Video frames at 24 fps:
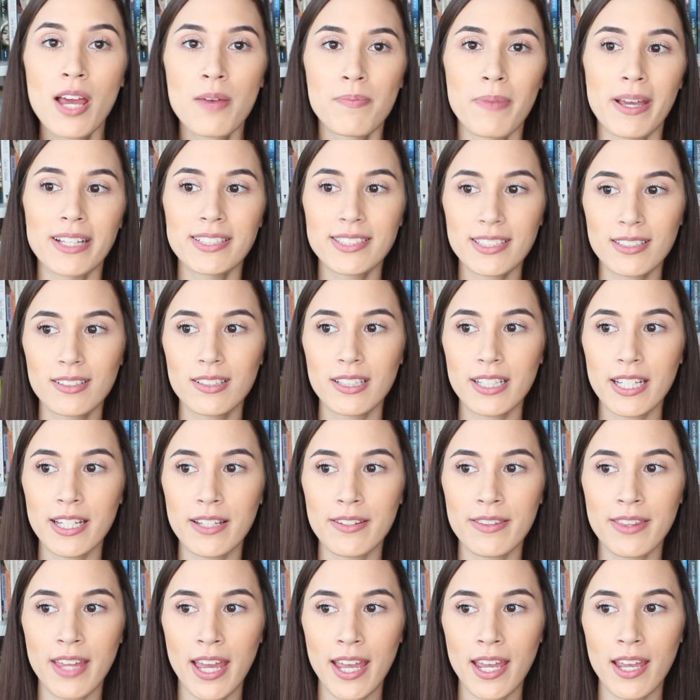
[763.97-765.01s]
Basically,
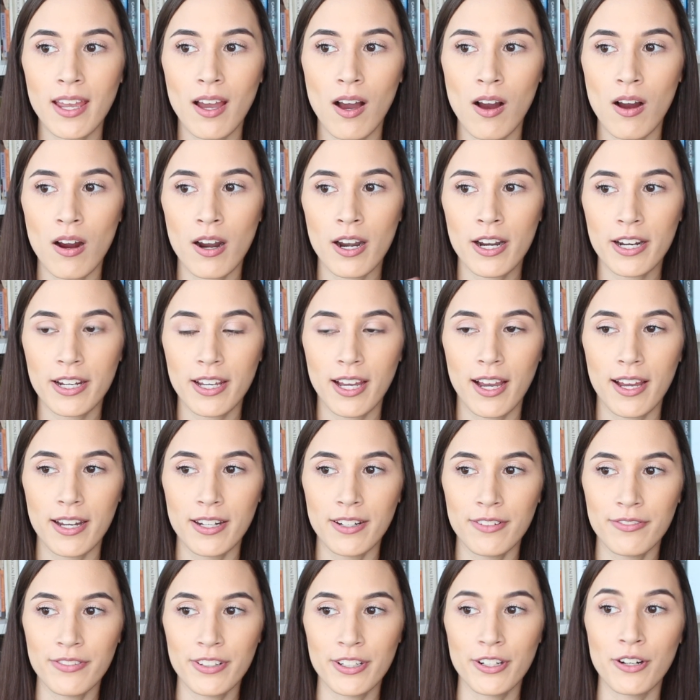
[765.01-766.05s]
they are
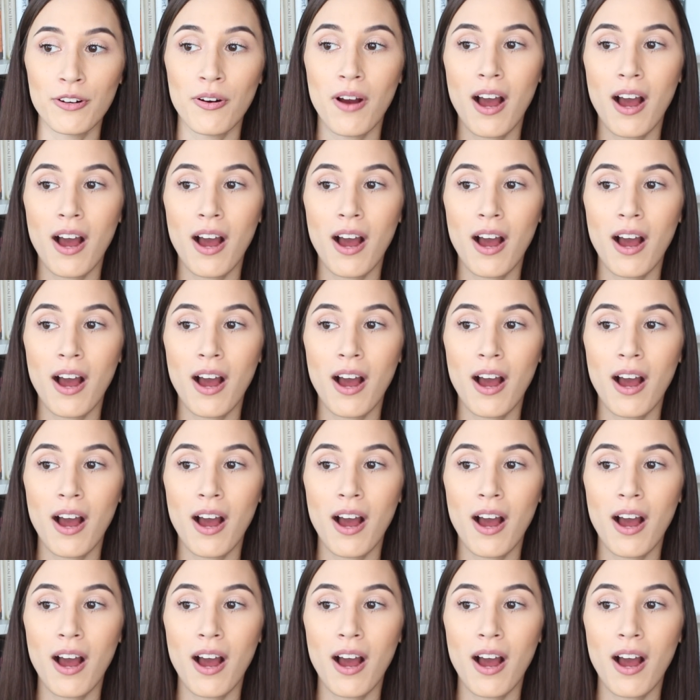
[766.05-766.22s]
kind of, you know,